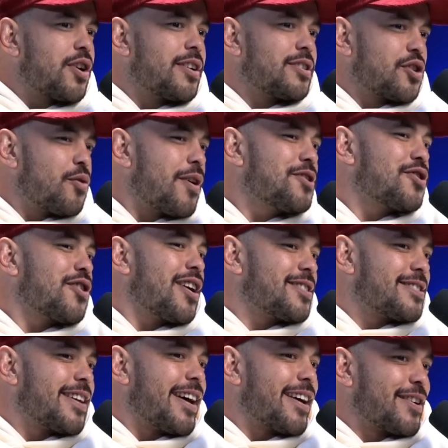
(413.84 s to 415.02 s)
your guys'
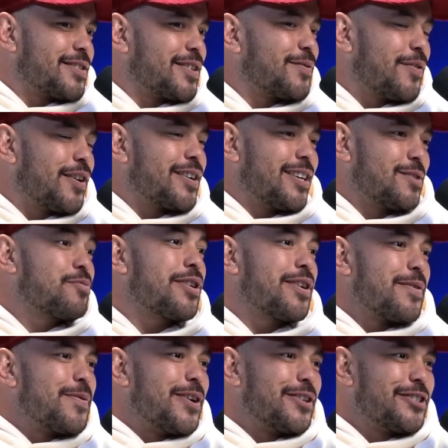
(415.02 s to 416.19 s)
attack? Because it's pretty
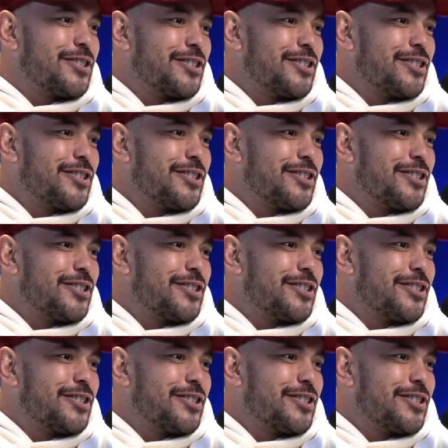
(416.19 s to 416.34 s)
to watch.